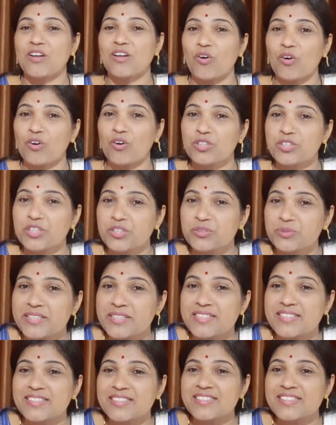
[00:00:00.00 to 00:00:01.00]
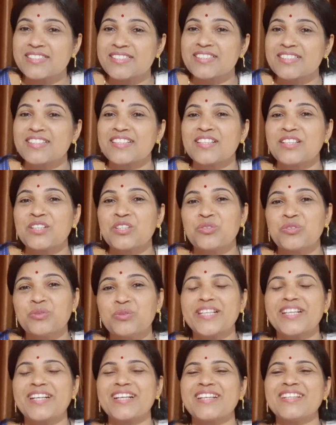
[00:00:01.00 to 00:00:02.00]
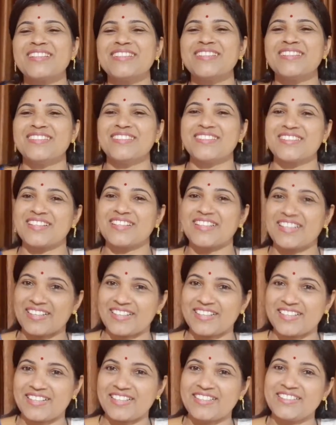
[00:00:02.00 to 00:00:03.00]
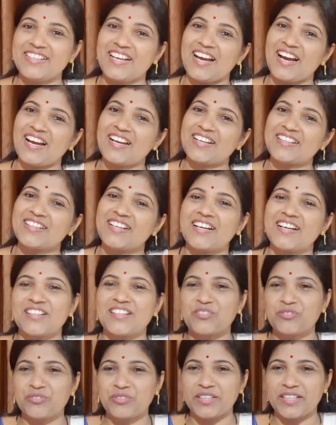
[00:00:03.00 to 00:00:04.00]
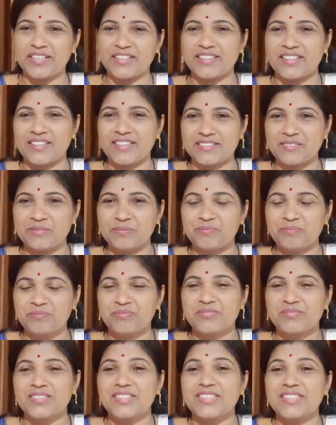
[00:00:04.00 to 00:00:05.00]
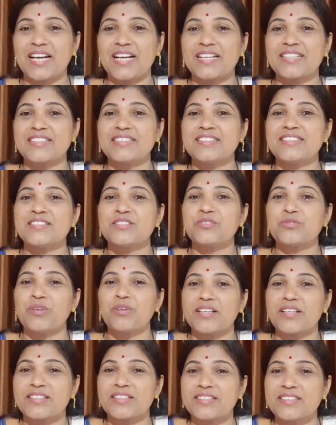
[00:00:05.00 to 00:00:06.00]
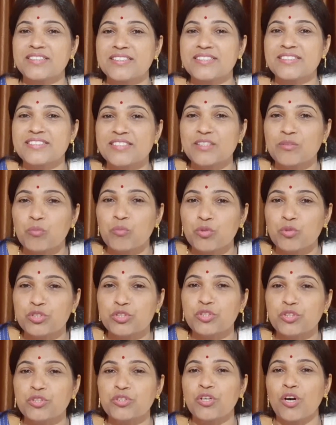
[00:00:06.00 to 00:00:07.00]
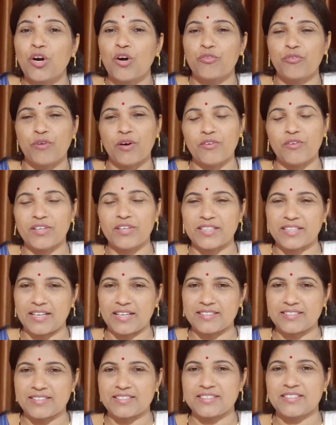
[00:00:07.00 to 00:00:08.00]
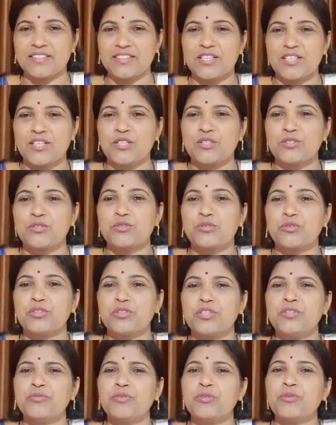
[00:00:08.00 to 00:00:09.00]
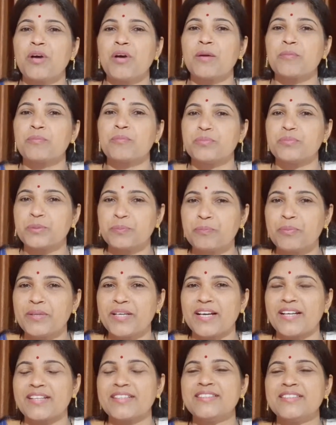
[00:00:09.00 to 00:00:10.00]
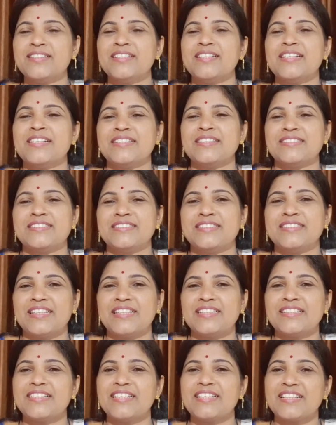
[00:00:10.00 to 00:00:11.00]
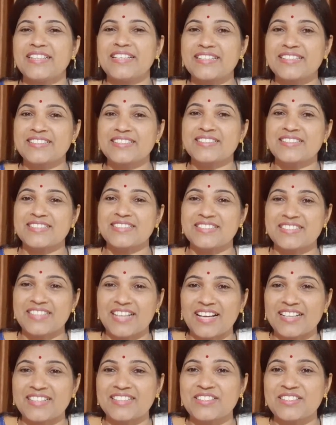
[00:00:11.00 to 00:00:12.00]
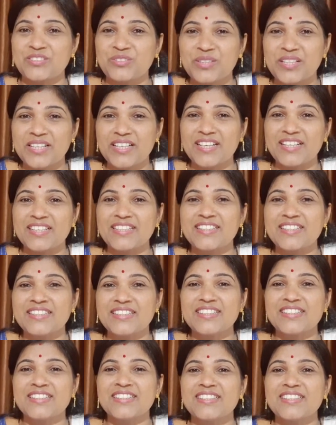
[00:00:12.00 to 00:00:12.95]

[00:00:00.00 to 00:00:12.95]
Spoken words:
all the questions quickly, correctly and confidently. That is what is the motto of our class. So if you have prepared, then let us start quickly